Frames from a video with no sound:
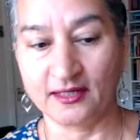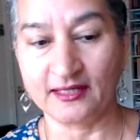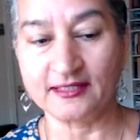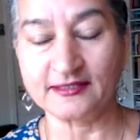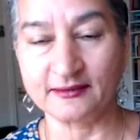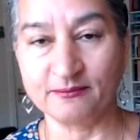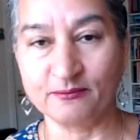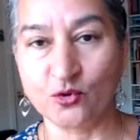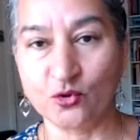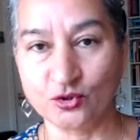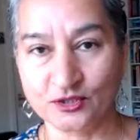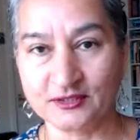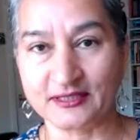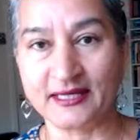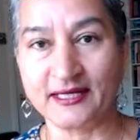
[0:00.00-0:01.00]
is
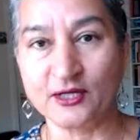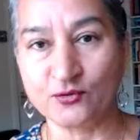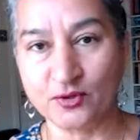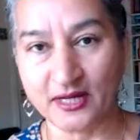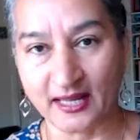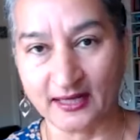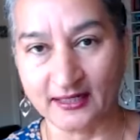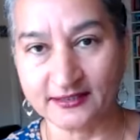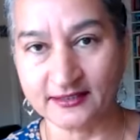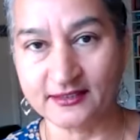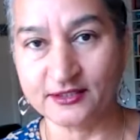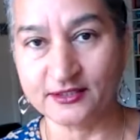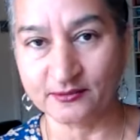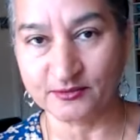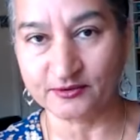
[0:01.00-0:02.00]
important in reality
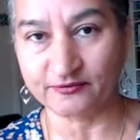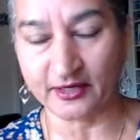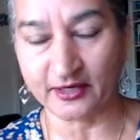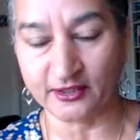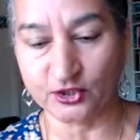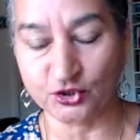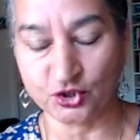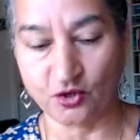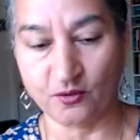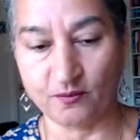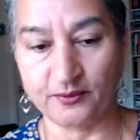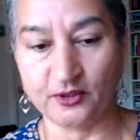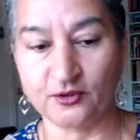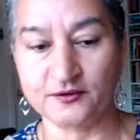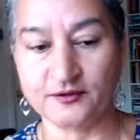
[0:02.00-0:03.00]
in terms of getting a
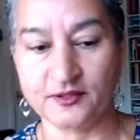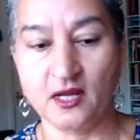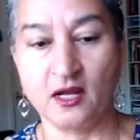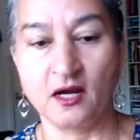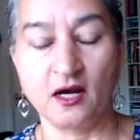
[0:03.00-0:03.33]
job because